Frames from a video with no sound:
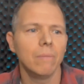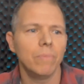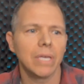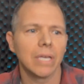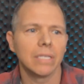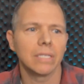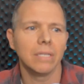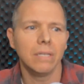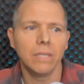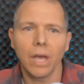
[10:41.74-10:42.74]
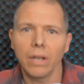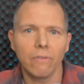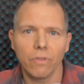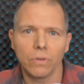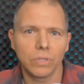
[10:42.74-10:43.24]
because none
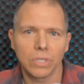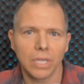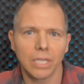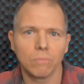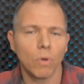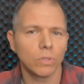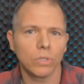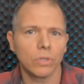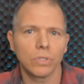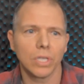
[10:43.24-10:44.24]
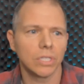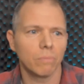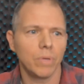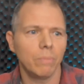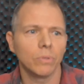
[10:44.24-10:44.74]
of those things, most of those things
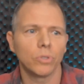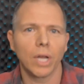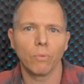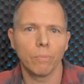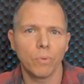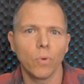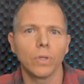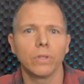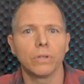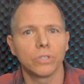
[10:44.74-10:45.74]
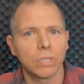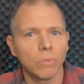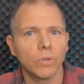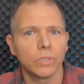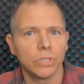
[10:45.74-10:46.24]
that people try to report that are
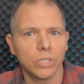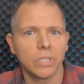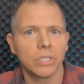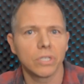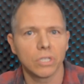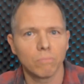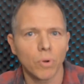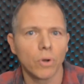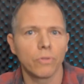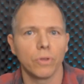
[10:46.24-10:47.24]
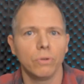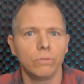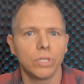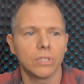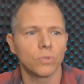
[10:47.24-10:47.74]
similar to Jesus' birth and who
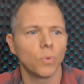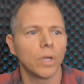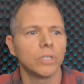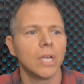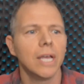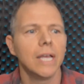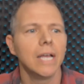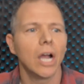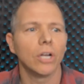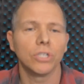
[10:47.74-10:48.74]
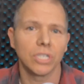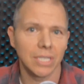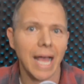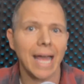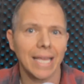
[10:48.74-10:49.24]
Jesus was, are just
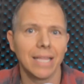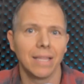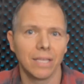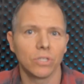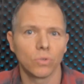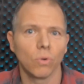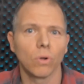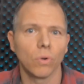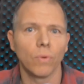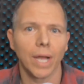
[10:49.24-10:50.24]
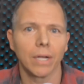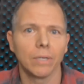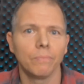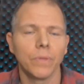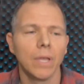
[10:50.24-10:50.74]
not in the historical
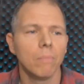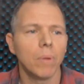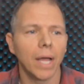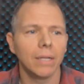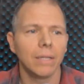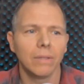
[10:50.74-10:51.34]
record. But